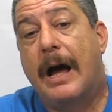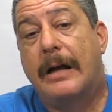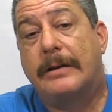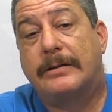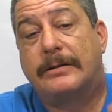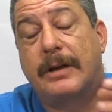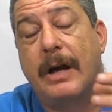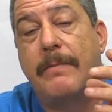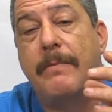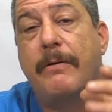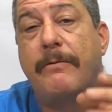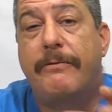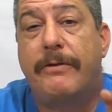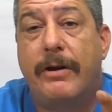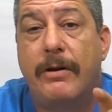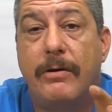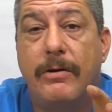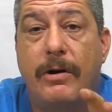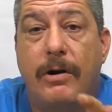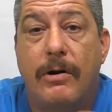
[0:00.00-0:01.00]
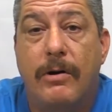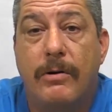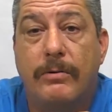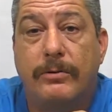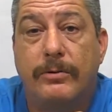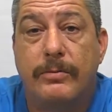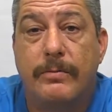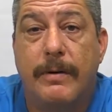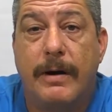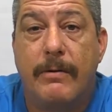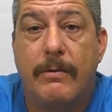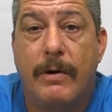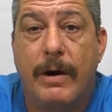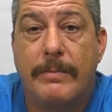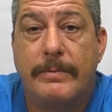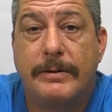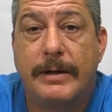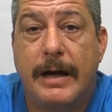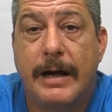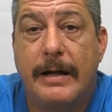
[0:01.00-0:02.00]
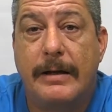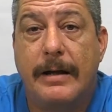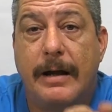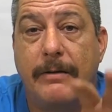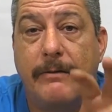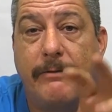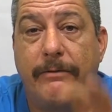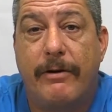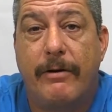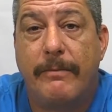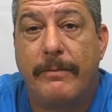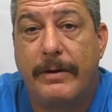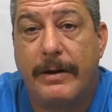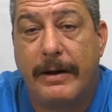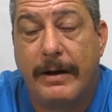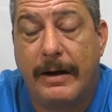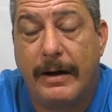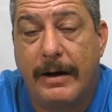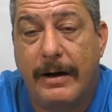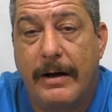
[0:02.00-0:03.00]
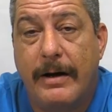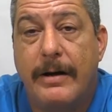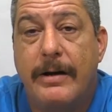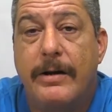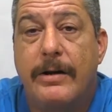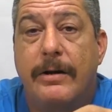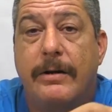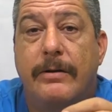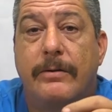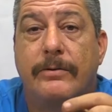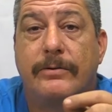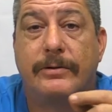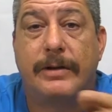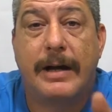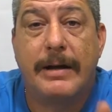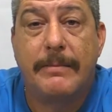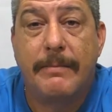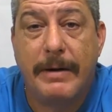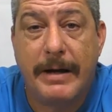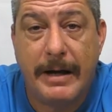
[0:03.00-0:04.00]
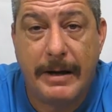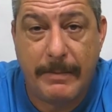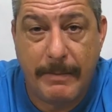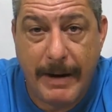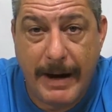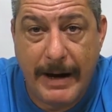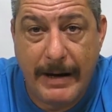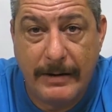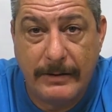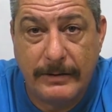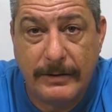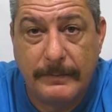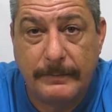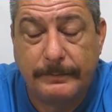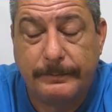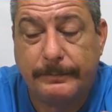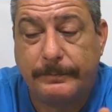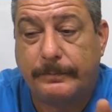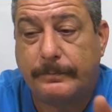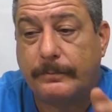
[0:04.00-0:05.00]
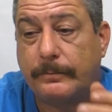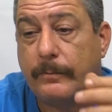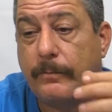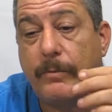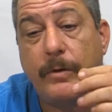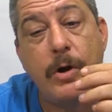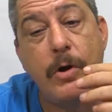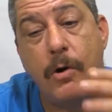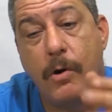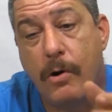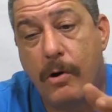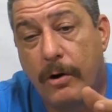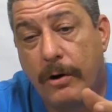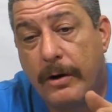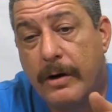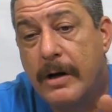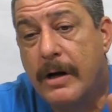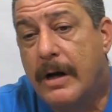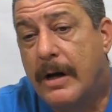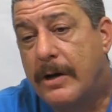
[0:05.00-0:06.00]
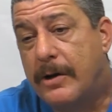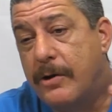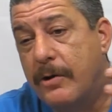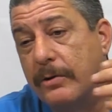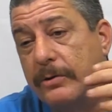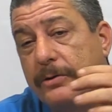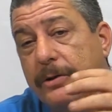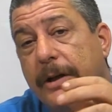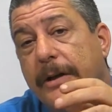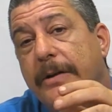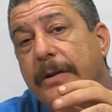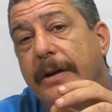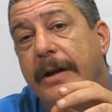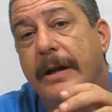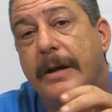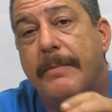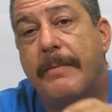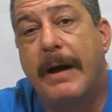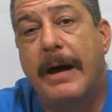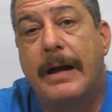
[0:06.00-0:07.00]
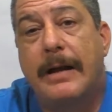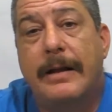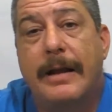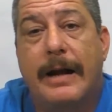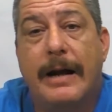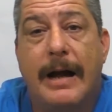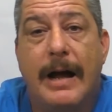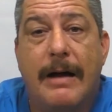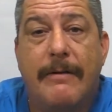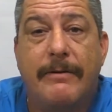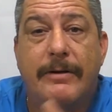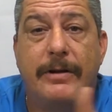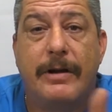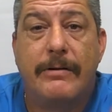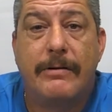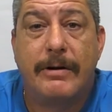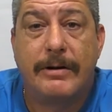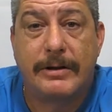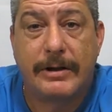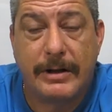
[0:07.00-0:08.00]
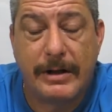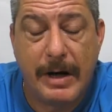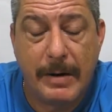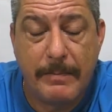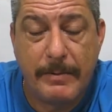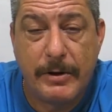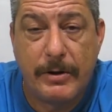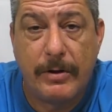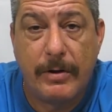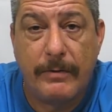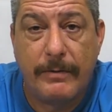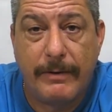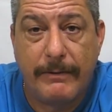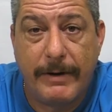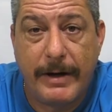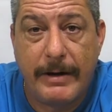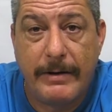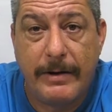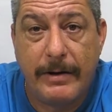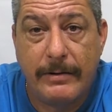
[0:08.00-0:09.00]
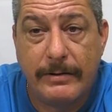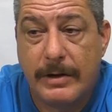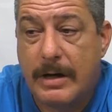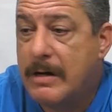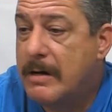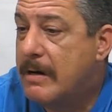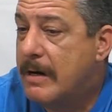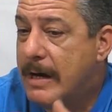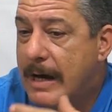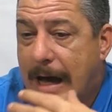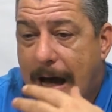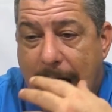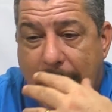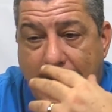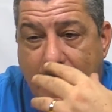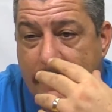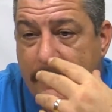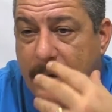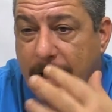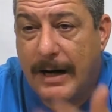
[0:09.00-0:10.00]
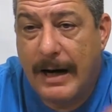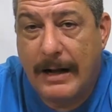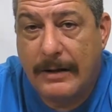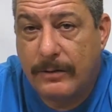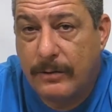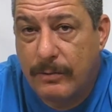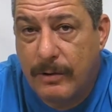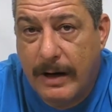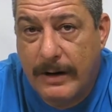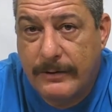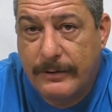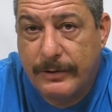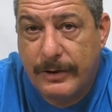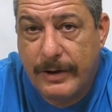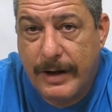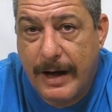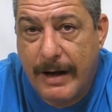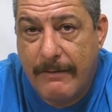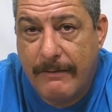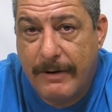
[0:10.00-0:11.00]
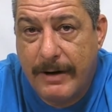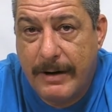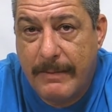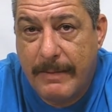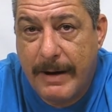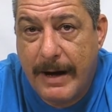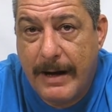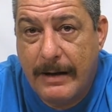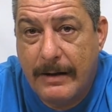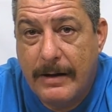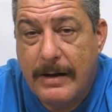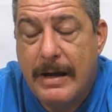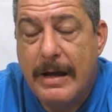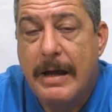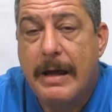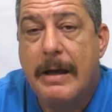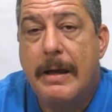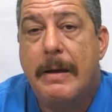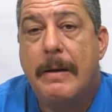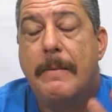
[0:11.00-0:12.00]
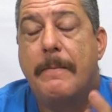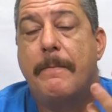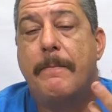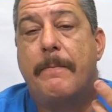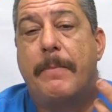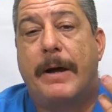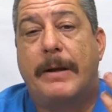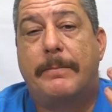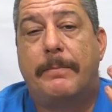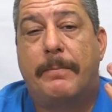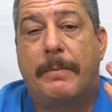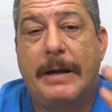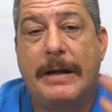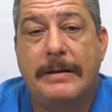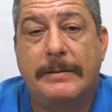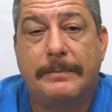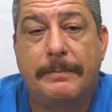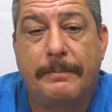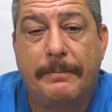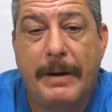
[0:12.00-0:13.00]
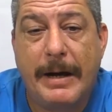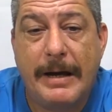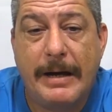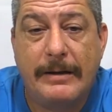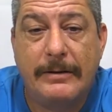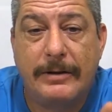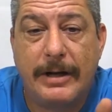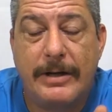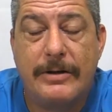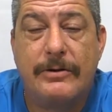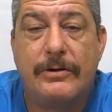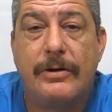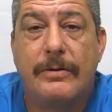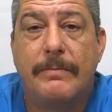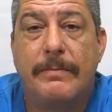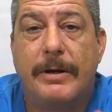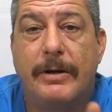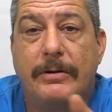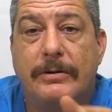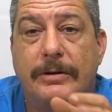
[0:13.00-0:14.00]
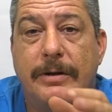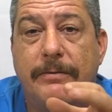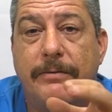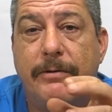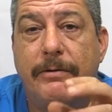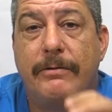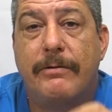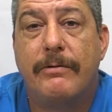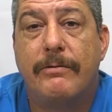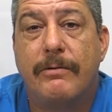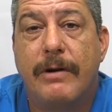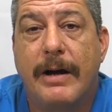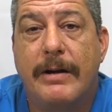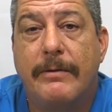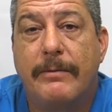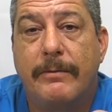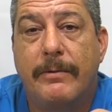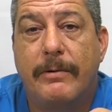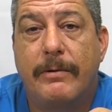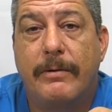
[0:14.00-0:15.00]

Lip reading: some of you go to my website, and from there you send me emails, or using the email that I have in the description of the videos. I'm glad to answer every email, but please pay attention, because if you don't write